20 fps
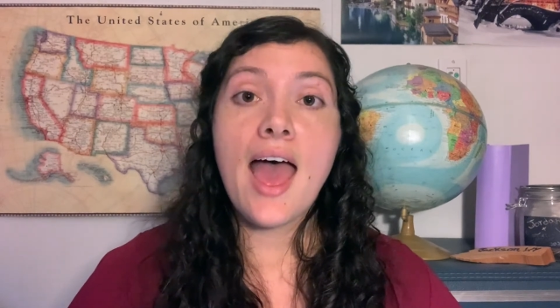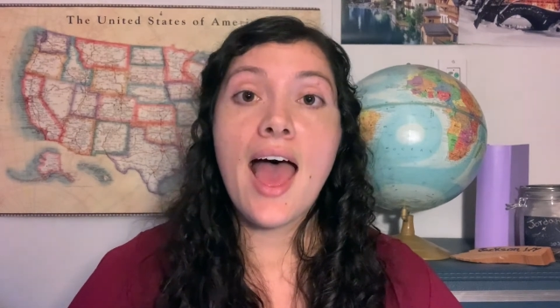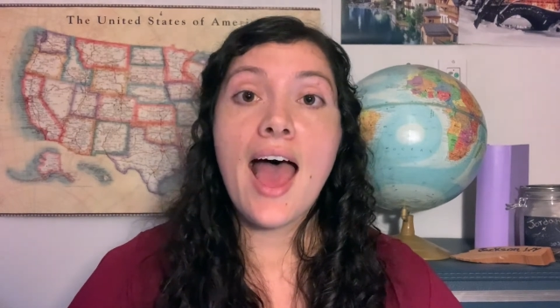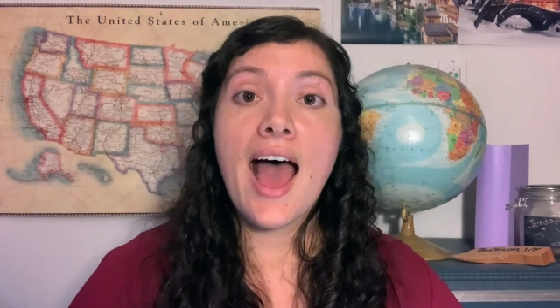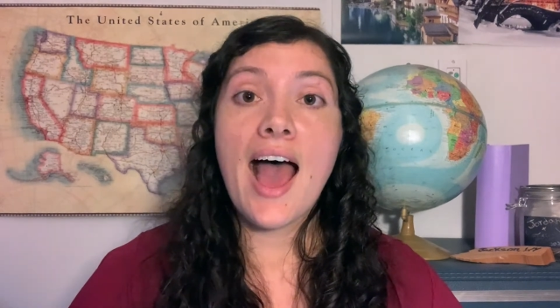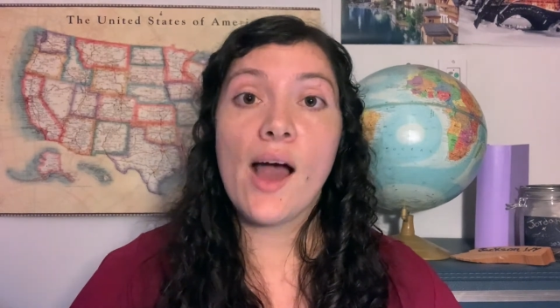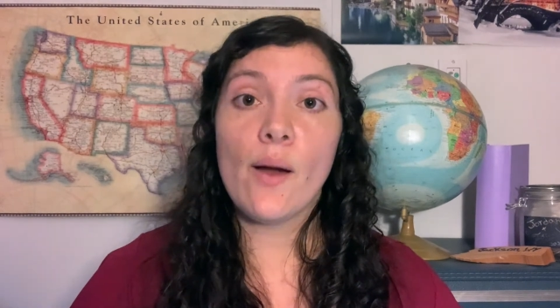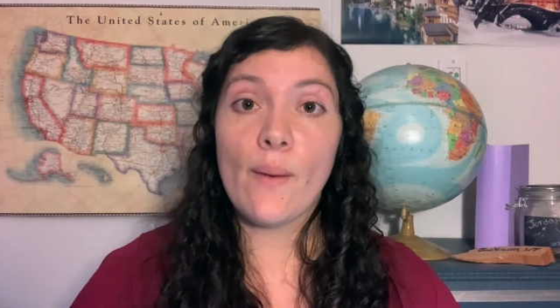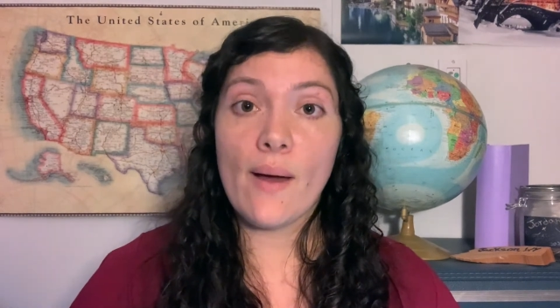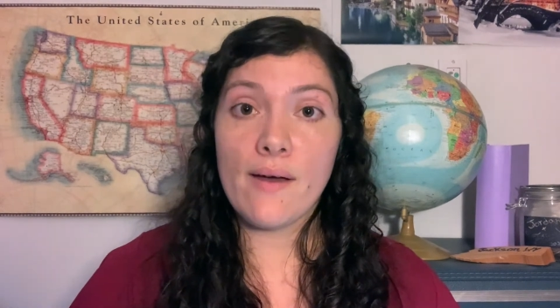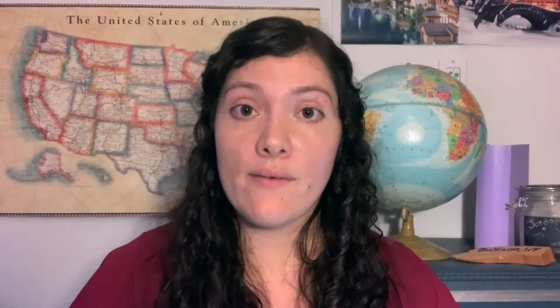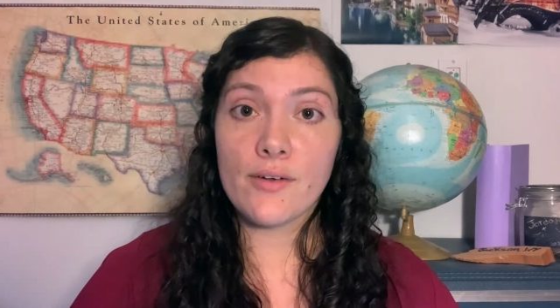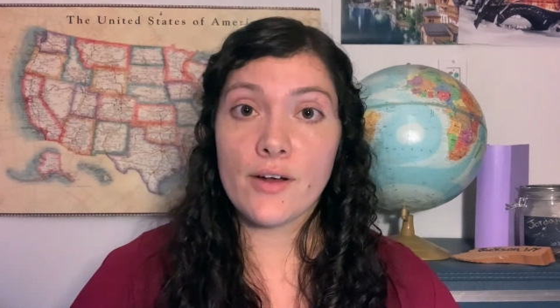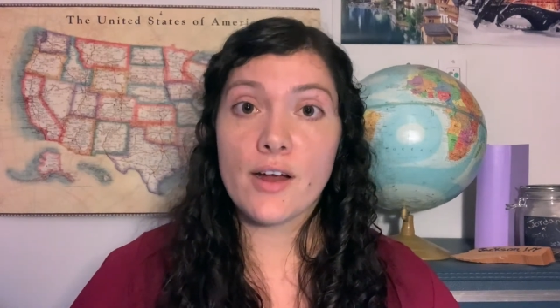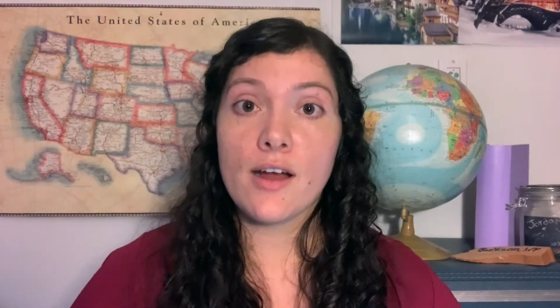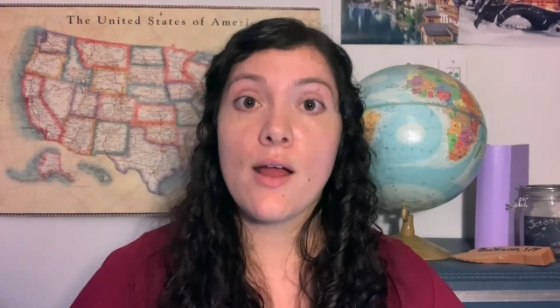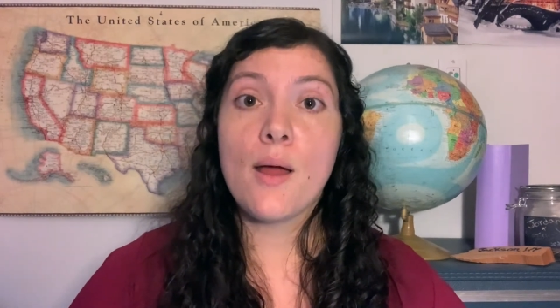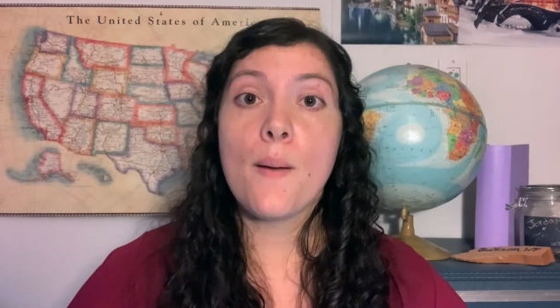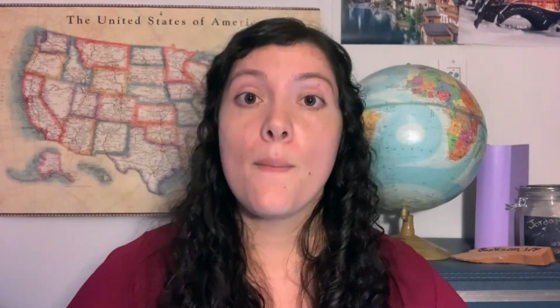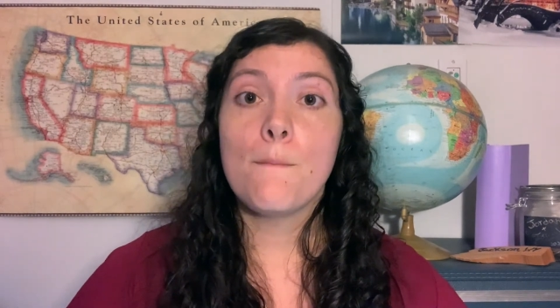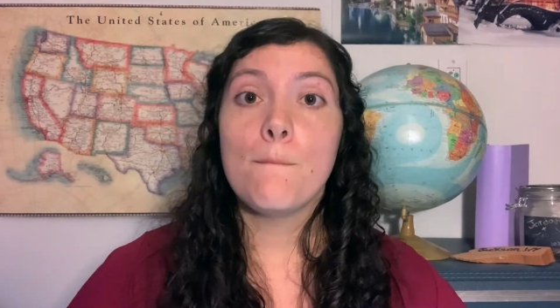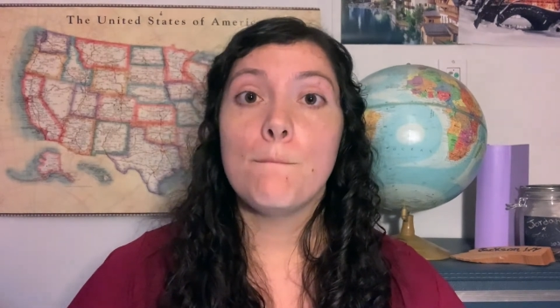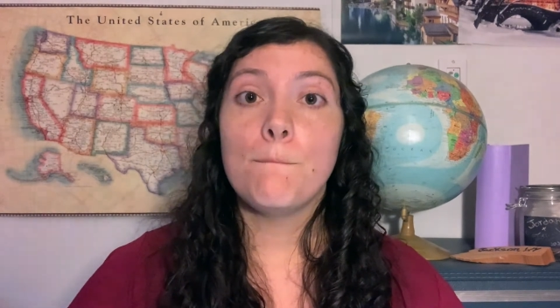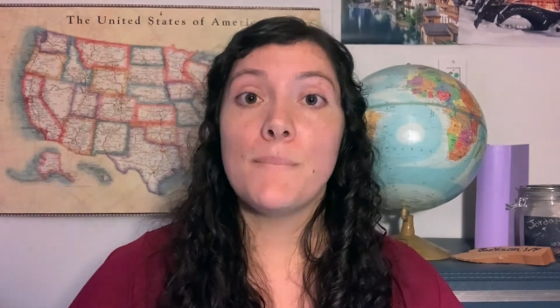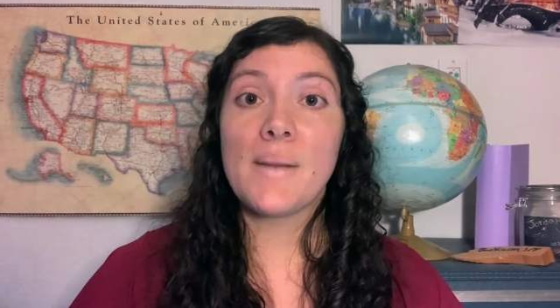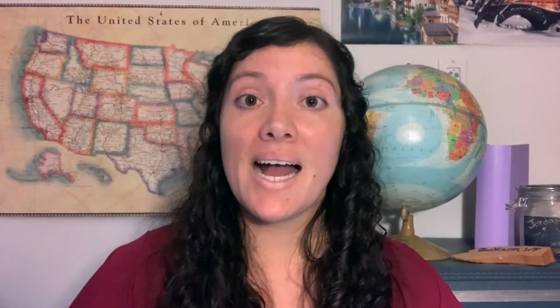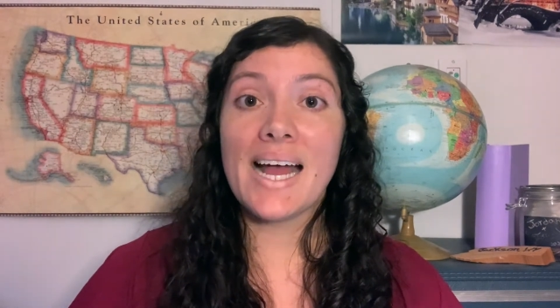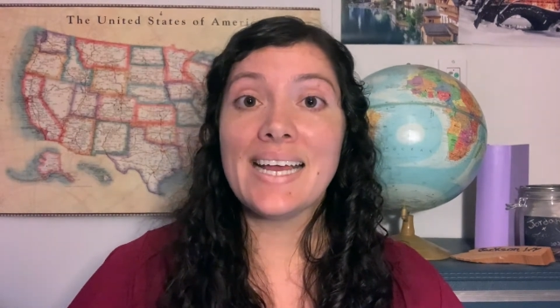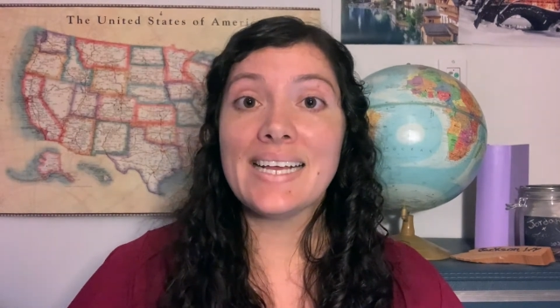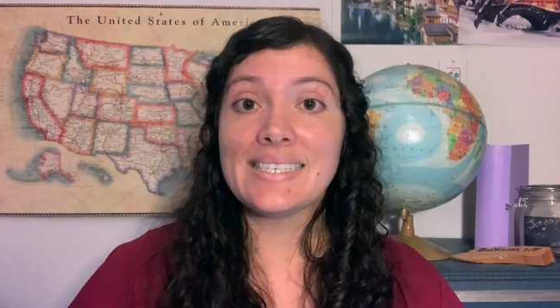However, my